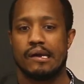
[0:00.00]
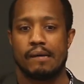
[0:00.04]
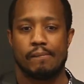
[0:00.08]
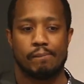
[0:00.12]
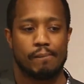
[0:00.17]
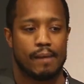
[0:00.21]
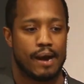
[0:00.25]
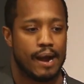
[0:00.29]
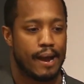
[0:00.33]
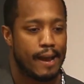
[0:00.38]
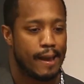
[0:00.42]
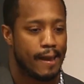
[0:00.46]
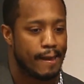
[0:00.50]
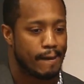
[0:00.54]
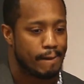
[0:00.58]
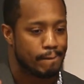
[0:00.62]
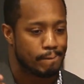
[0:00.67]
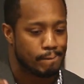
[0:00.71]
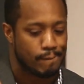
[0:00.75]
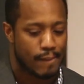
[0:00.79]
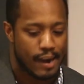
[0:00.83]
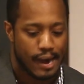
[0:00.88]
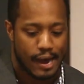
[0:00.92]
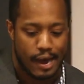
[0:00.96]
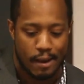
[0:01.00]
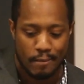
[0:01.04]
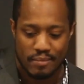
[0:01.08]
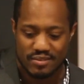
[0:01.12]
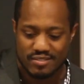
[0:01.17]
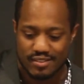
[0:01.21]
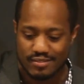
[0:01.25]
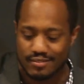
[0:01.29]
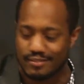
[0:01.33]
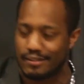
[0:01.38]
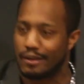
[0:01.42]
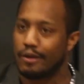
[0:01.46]
My mom is
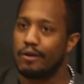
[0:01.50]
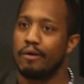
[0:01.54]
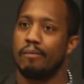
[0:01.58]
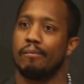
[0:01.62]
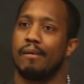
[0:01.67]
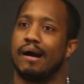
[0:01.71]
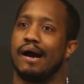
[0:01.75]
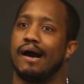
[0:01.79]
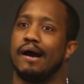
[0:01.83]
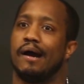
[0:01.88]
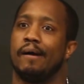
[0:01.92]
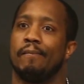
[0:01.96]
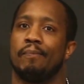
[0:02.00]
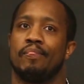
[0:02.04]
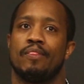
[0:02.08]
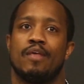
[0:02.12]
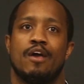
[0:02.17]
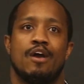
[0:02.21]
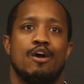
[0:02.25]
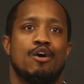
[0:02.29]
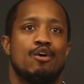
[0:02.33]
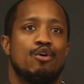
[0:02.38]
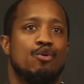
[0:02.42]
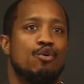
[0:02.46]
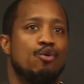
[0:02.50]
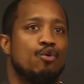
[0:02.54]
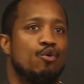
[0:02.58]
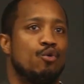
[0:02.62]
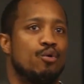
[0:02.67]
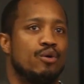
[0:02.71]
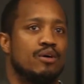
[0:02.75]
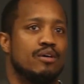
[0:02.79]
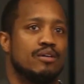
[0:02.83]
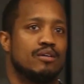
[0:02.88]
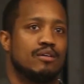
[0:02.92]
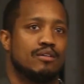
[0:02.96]
a single mom
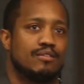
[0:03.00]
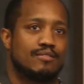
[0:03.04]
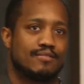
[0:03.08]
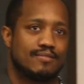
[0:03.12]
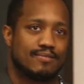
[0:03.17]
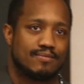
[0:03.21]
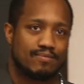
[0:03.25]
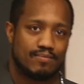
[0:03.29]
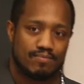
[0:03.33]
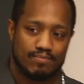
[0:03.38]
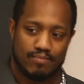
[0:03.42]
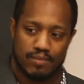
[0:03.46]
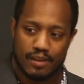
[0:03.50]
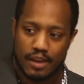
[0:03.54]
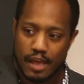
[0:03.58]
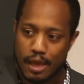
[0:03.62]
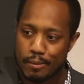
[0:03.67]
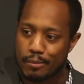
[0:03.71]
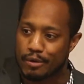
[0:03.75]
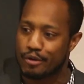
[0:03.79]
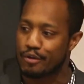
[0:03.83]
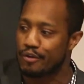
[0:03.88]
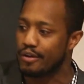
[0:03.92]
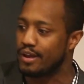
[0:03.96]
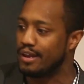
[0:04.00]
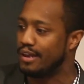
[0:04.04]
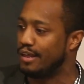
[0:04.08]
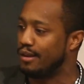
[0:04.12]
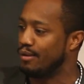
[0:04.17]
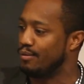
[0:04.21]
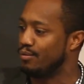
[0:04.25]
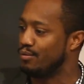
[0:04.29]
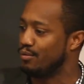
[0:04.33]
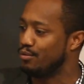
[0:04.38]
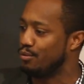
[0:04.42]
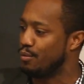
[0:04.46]
who is an immigrant,
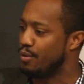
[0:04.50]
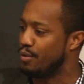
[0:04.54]
and